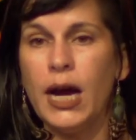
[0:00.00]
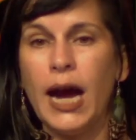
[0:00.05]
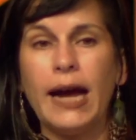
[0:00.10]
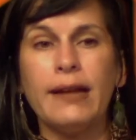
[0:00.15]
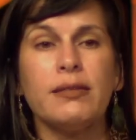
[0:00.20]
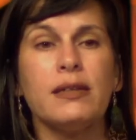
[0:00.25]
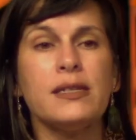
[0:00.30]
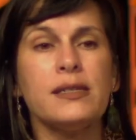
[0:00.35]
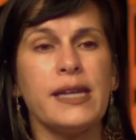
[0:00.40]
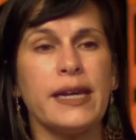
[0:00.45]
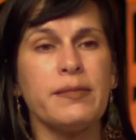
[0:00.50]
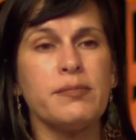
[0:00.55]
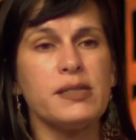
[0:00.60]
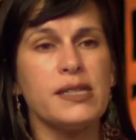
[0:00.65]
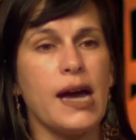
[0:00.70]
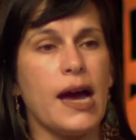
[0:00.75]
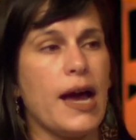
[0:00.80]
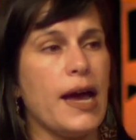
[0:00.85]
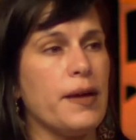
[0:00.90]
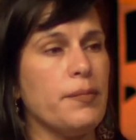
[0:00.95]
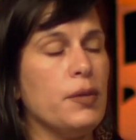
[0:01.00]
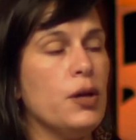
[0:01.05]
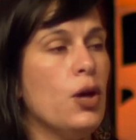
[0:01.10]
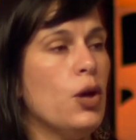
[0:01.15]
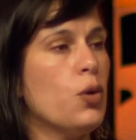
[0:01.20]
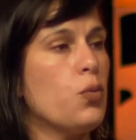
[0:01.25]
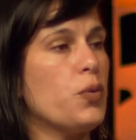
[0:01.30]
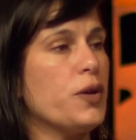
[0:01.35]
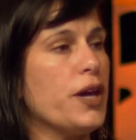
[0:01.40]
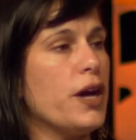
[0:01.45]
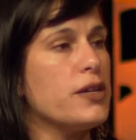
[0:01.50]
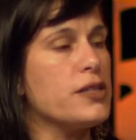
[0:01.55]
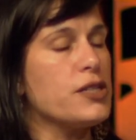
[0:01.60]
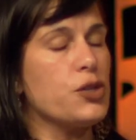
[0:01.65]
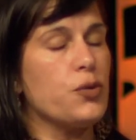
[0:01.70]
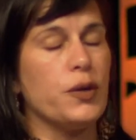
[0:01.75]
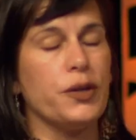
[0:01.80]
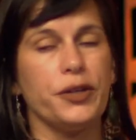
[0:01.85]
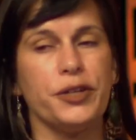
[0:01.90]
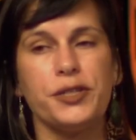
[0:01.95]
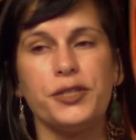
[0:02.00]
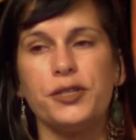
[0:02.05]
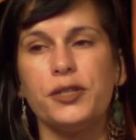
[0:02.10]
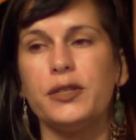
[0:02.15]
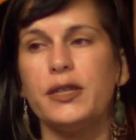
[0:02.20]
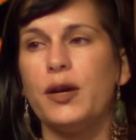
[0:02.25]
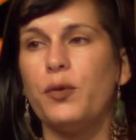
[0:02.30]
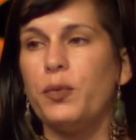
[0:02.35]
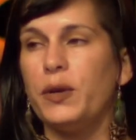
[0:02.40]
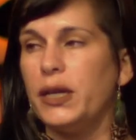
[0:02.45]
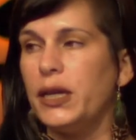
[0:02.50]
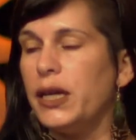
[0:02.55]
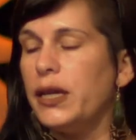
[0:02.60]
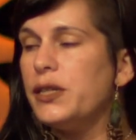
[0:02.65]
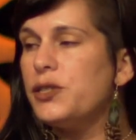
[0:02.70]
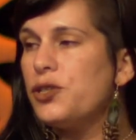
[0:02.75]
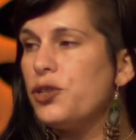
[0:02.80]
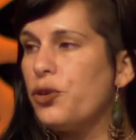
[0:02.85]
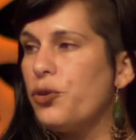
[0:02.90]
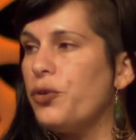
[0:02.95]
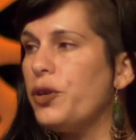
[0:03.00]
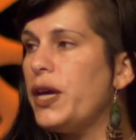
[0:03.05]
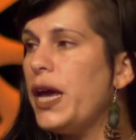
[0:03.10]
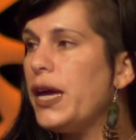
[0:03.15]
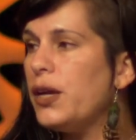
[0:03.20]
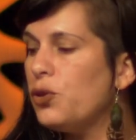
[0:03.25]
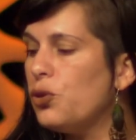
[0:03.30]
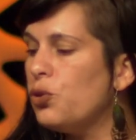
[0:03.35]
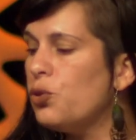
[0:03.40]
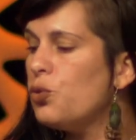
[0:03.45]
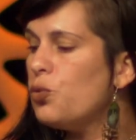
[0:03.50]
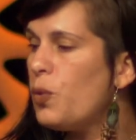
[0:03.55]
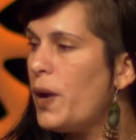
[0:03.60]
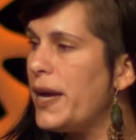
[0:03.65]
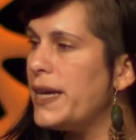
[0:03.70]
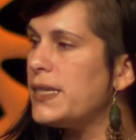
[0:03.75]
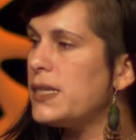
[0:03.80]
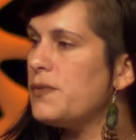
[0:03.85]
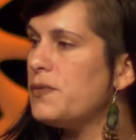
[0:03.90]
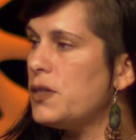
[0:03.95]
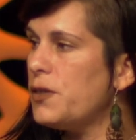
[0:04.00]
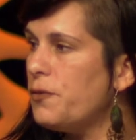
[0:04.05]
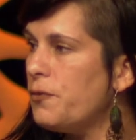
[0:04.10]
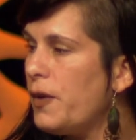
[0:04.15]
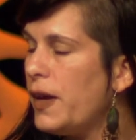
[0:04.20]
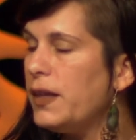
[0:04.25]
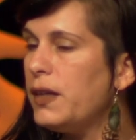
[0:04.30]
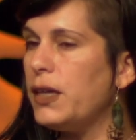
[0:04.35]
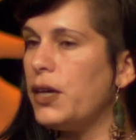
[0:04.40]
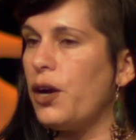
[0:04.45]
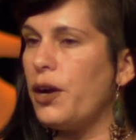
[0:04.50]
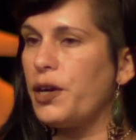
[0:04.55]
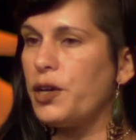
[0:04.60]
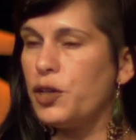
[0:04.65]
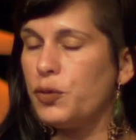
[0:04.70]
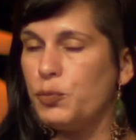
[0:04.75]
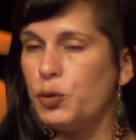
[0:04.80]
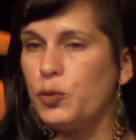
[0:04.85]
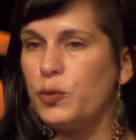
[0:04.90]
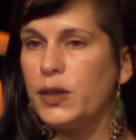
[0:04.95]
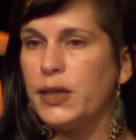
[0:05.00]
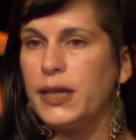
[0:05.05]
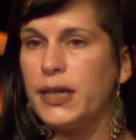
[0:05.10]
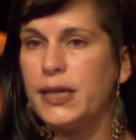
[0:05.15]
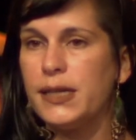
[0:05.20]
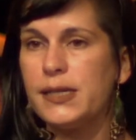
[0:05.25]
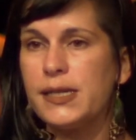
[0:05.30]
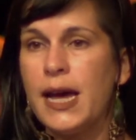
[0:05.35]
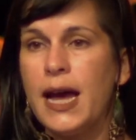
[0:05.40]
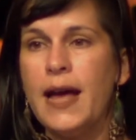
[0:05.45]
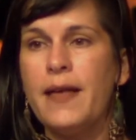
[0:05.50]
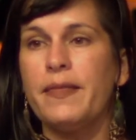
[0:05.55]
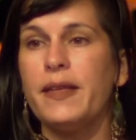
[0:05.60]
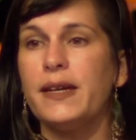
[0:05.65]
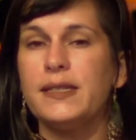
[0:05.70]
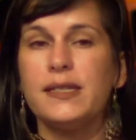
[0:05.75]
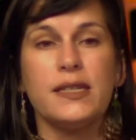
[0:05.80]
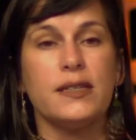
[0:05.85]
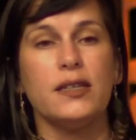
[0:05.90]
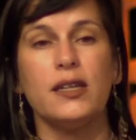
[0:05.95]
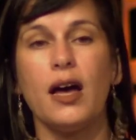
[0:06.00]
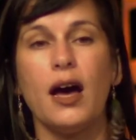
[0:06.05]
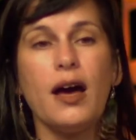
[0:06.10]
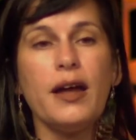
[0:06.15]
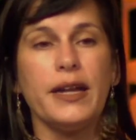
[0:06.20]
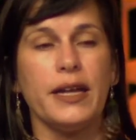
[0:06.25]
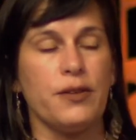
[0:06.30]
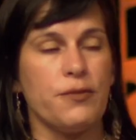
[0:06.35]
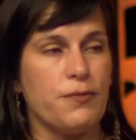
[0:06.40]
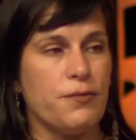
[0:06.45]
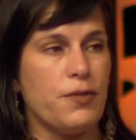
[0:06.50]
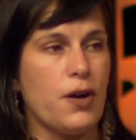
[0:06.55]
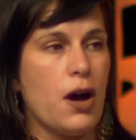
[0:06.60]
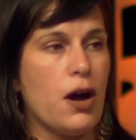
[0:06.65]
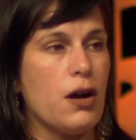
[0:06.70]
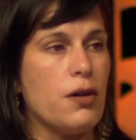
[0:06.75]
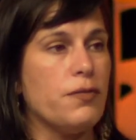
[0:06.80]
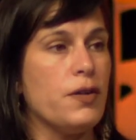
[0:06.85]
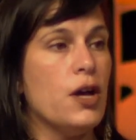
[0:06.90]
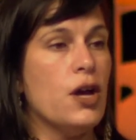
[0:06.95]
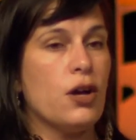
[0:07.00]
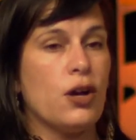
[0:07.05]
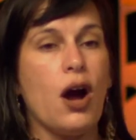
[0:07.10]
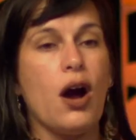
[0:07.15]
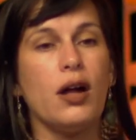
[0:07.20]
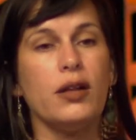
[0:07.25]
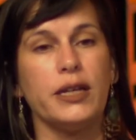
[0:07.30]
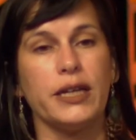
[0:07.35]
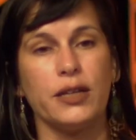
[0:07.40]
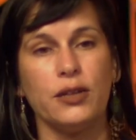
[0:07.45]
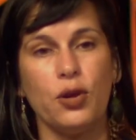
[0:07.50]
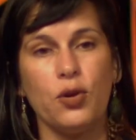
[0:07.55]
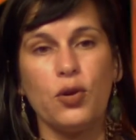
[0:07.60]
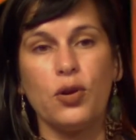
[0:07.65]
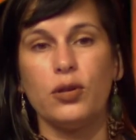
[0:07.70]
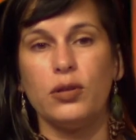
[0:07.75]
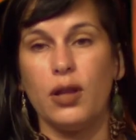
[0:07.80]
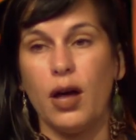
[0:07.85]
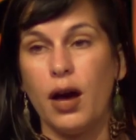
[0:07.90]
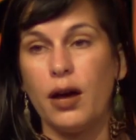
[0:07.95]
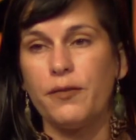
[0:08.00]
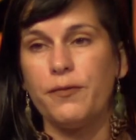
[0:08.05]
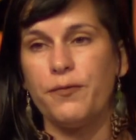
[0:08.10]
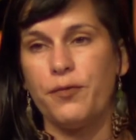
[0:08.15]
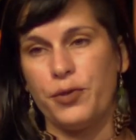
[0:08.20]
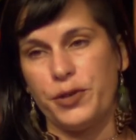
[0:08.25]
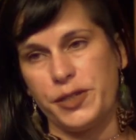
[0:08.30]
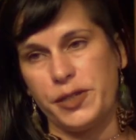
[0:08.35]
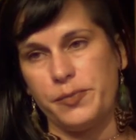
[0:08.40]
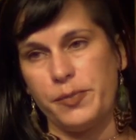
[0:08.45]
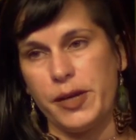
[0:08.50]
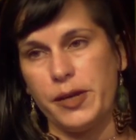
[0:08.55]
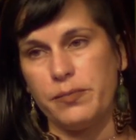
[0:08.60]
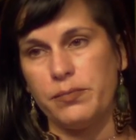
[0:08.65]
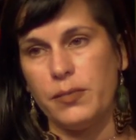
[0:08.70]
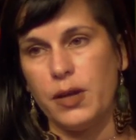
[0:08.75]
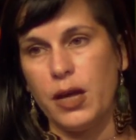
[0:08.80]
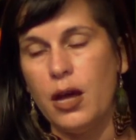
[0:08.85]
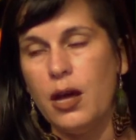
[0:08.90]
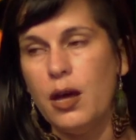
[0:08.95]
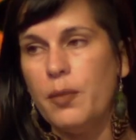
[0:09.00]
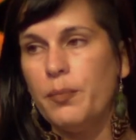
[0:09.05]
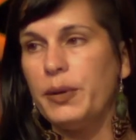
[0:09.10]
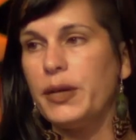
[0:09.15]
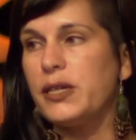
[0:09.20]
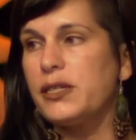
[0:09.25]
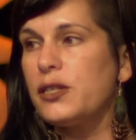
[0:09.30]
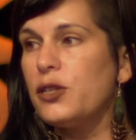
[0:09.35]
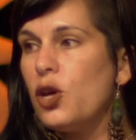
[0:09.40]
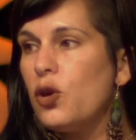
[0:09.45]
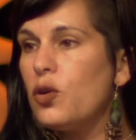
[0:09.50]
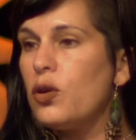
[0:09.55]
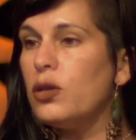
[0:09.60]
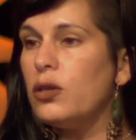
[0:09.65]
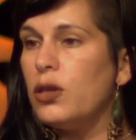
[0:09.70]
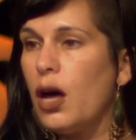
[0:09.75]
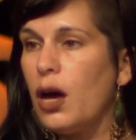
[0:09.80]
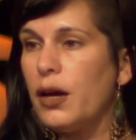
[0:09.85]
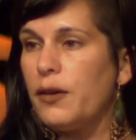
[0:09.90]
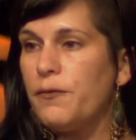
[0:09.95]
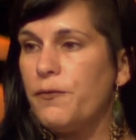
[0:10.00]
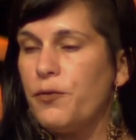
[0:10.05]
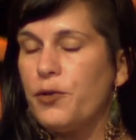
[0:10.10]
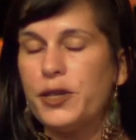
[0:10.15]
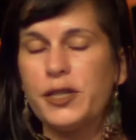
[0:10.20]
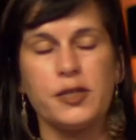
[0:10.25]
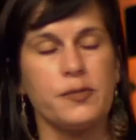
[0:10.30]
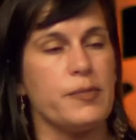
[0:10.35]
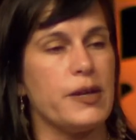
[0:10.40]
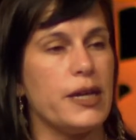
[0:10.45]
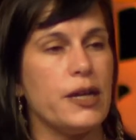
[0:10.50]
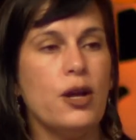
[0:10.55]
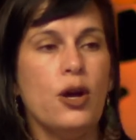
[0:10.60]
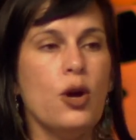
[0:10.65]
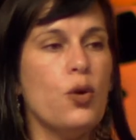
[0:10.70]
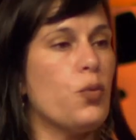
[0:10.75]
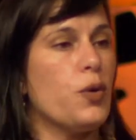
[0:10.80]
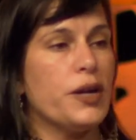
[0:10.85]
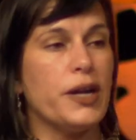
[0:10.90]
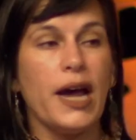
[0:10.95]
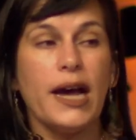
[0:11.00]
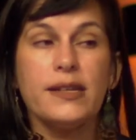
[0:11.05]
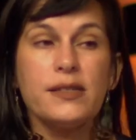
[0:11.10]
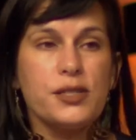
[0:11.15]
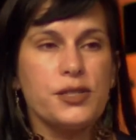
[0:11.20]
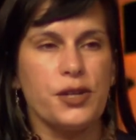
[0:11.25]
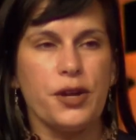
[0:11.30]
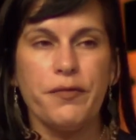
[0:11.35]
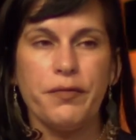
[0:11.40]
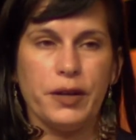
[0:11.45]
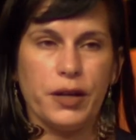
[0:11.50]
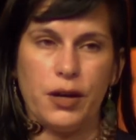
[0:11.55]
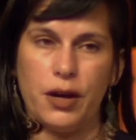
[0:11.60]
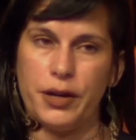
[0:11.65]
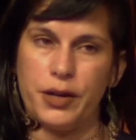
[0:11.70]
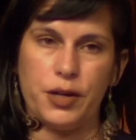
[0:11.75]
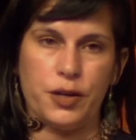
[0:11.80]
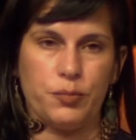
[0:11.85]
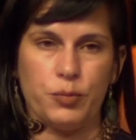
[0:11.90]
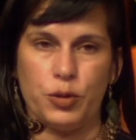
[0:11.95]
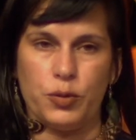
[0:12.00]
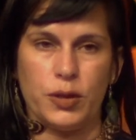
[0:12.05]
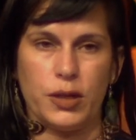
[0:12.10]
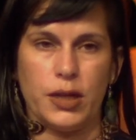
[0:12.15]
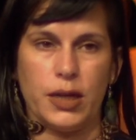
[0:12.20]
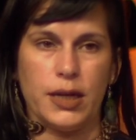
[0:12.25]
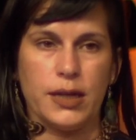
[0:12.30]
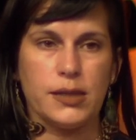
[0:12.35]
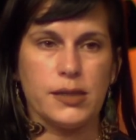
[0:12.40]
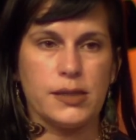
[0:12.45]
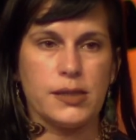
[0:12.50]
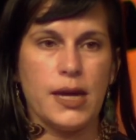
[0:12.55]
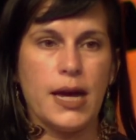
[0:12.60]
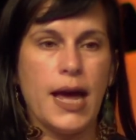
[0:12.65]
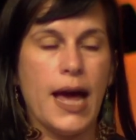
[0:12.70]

At the same time, we also understood that we needed to create new ways of defending our communities that did not involve calling local law enforcement, because local law enforcement were not serving our communities.